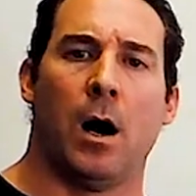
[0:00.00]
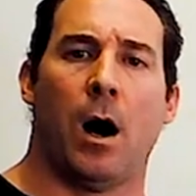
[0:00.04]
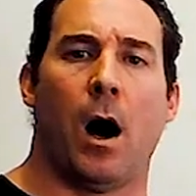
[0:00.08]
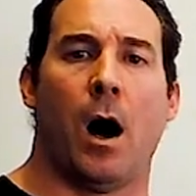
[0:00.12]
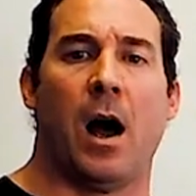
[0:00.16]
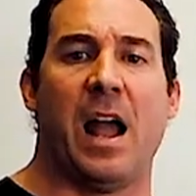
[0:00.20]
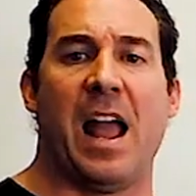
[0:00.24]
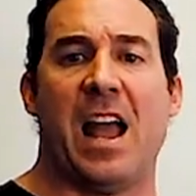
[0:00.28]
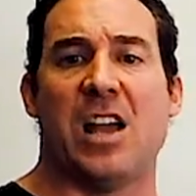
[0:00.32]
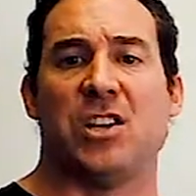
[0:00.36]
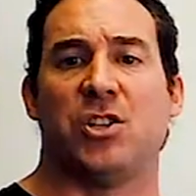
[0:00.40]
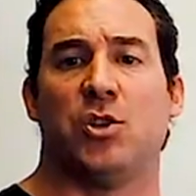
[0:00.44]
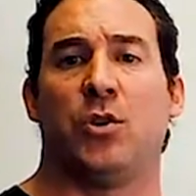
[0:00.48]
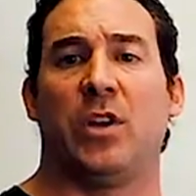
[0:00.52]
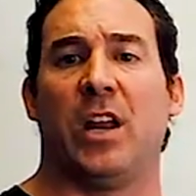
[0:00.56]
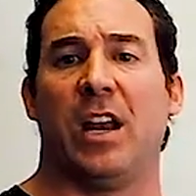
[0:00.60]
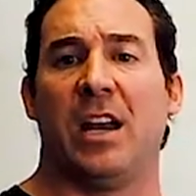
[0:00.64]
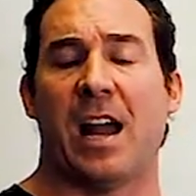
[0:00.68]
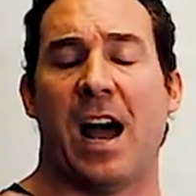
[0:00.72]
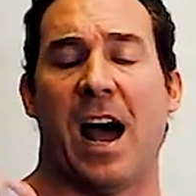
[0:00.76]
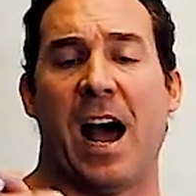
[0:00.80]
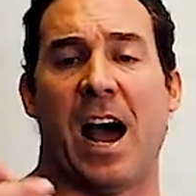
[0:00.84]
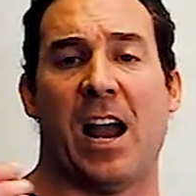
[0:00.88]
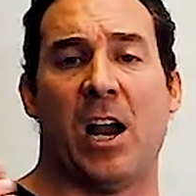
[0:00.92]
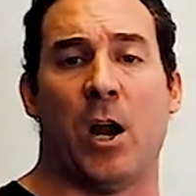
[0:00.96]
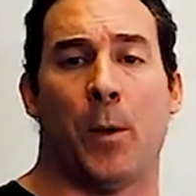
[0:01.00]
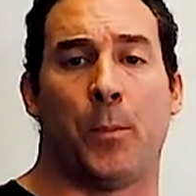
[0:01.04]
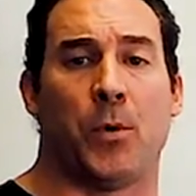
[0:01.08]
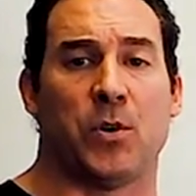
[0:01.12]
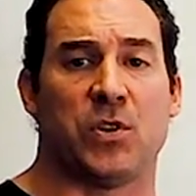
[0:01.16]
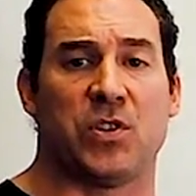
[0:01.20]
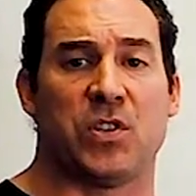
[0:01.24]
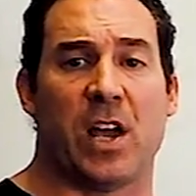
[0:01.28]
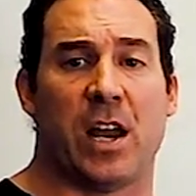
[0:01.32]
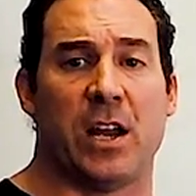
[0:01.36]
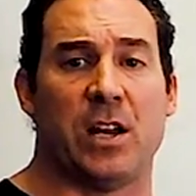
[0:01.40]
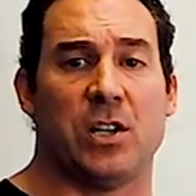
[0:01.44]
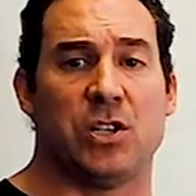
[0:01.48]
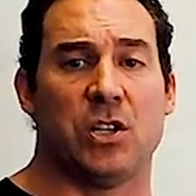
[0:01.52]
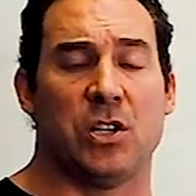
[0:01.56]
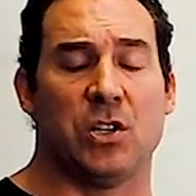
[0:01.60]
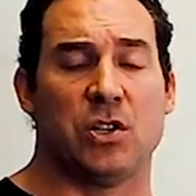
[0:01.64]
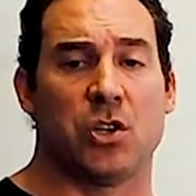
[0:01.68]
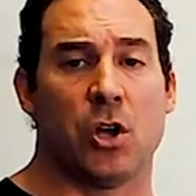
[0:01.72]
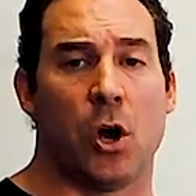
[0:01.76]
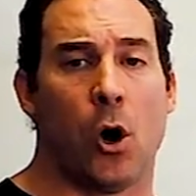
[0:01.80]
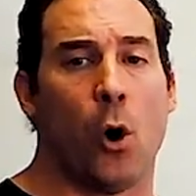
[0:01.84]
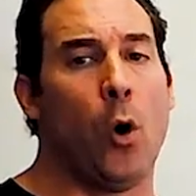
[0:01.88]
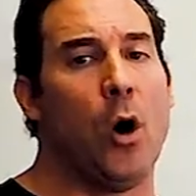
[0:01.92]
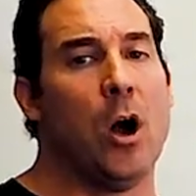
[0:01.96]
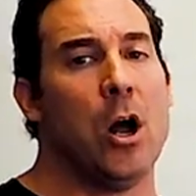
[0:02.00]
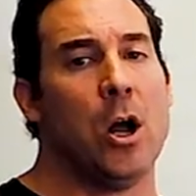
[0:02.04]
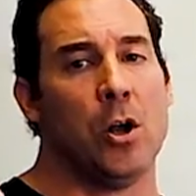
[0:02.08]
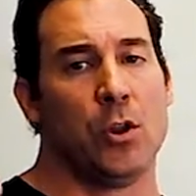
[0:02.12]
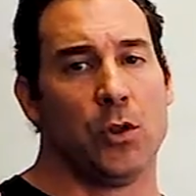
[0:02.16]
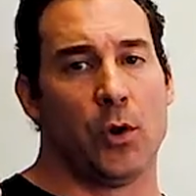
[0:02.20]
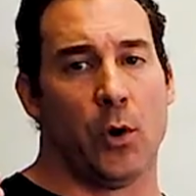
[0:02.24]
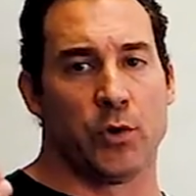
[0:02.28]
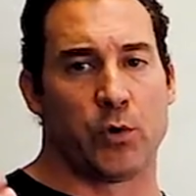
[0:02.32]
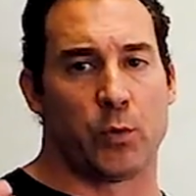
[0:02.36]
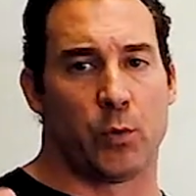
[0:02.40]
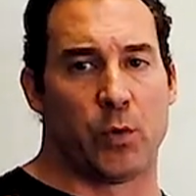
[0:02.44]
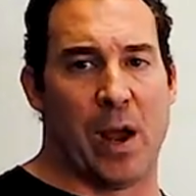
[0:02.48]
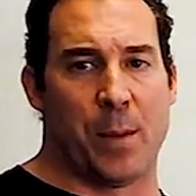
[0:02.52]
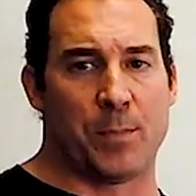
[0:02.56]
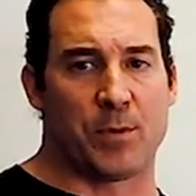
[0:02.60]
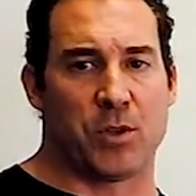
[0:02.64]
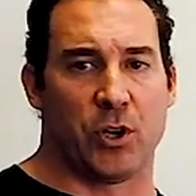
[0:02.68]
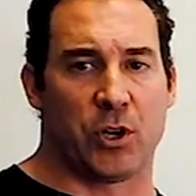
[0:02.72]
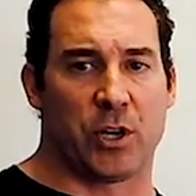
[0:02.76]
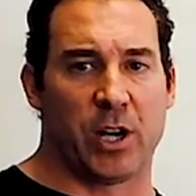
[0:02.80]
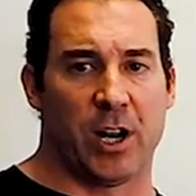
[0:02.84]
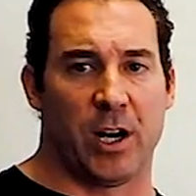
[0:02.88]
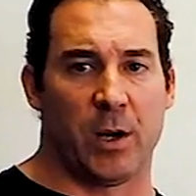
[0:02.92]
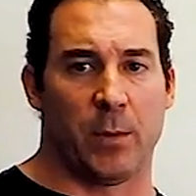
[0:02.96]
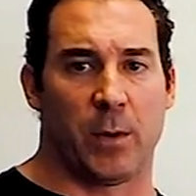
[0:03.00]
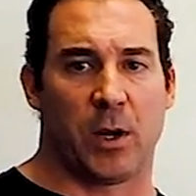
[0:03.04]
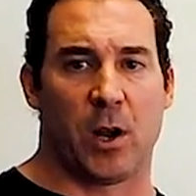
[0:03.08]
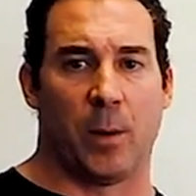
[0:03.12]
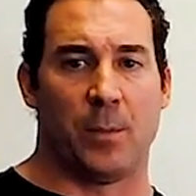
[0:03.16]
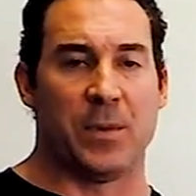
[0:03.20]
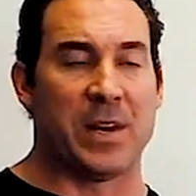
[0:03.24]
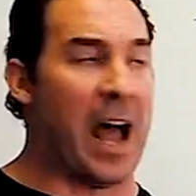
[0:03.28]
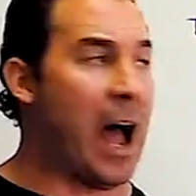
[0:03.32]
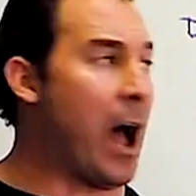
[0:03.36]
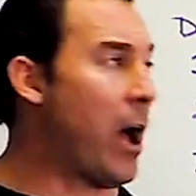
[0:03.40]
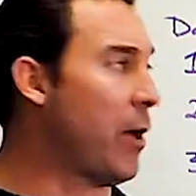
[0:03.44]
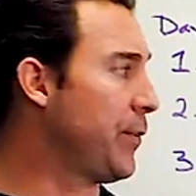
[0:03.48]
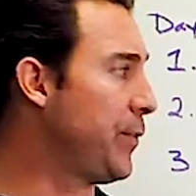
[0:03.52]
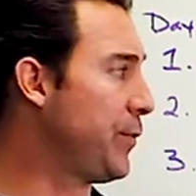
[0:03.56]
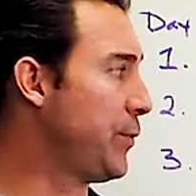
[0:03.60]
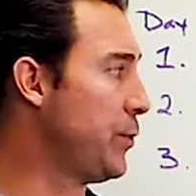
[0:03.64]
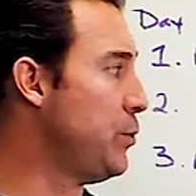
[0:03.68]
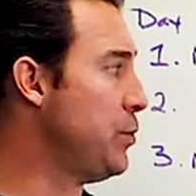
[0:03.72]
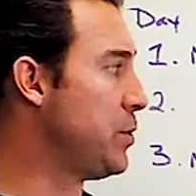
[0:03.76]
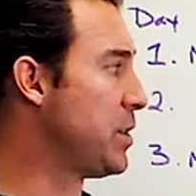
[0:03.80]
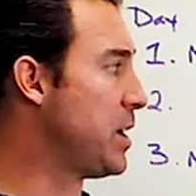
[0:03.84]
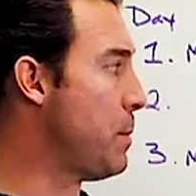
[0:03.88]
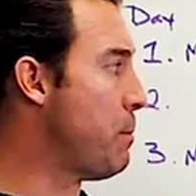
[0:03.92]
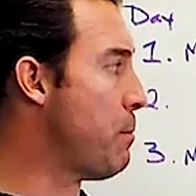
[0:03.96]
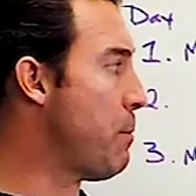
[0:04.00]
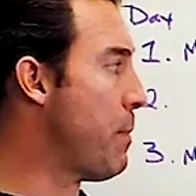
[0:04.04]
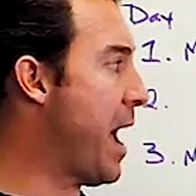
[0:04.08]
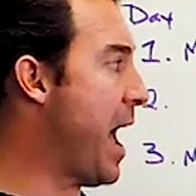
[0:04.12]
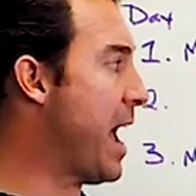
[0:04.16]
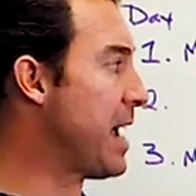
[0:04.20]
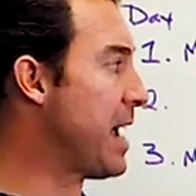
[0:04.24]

As you get into higher percentages, though, those reps are going to come down so you can